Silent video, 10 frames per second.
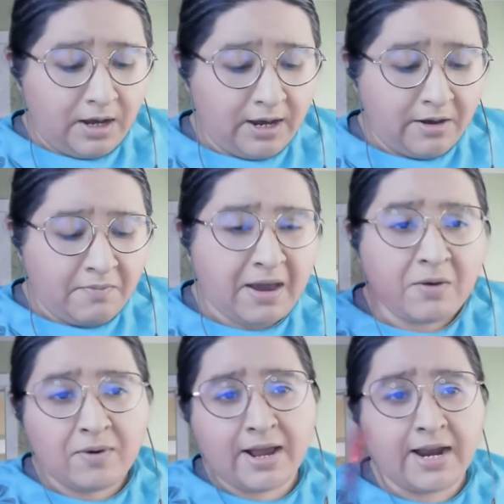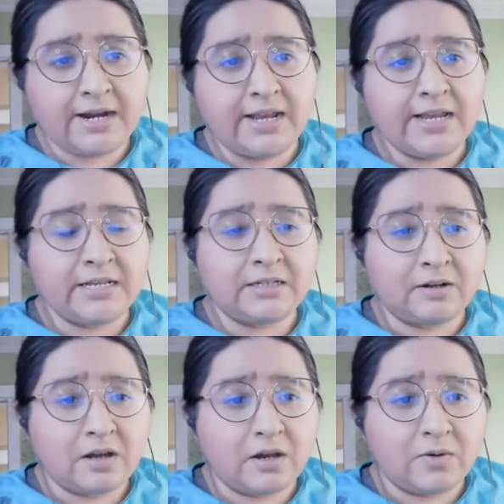My Ride is
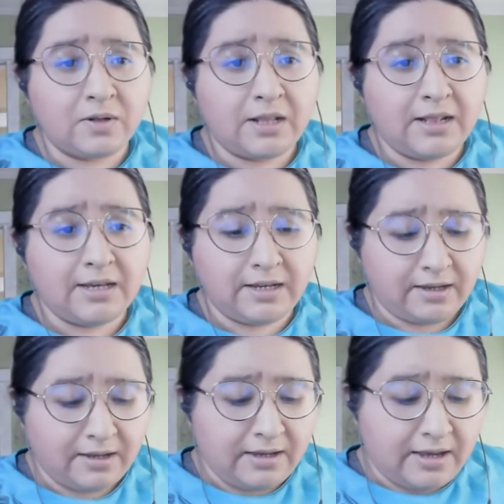on Gaga,